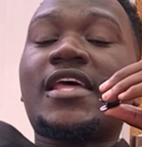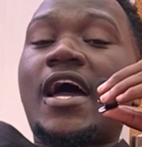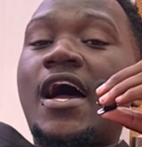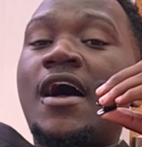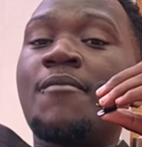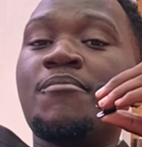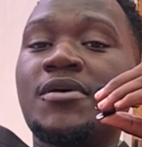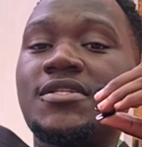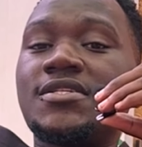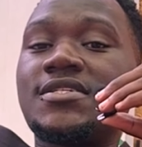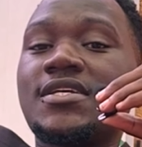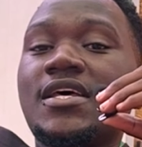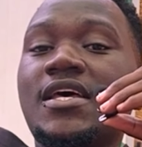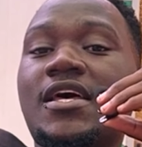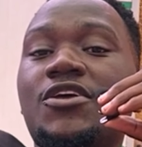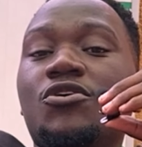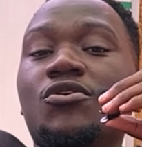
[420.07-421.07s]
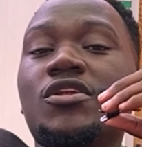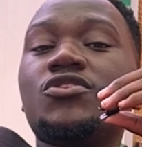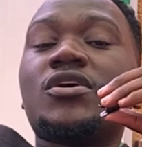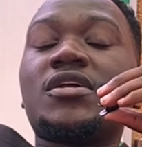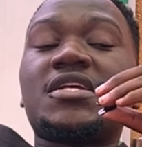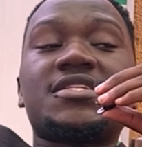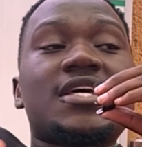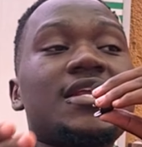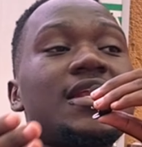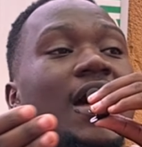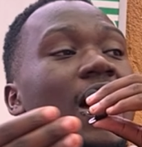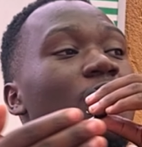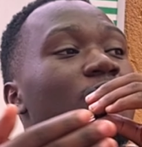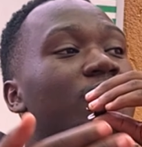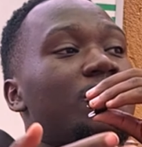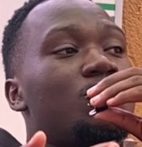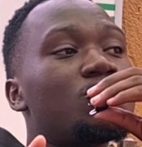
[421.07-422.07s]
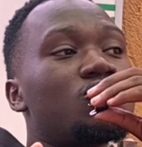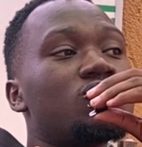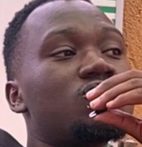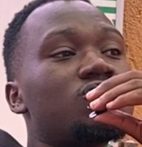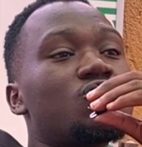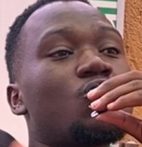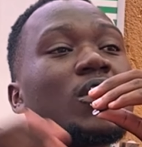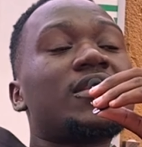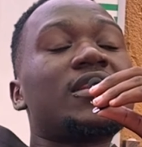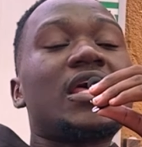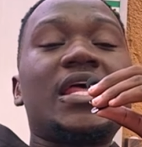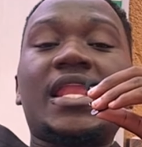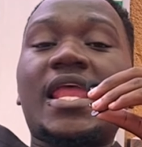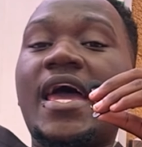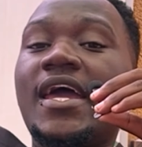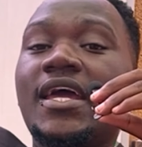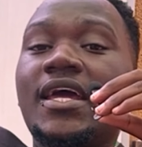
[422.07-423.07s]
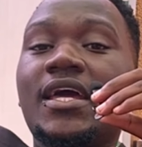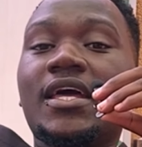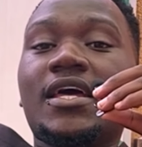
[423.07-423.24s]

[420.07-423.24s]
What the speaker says: their habits, you need to understand how they move, what they like.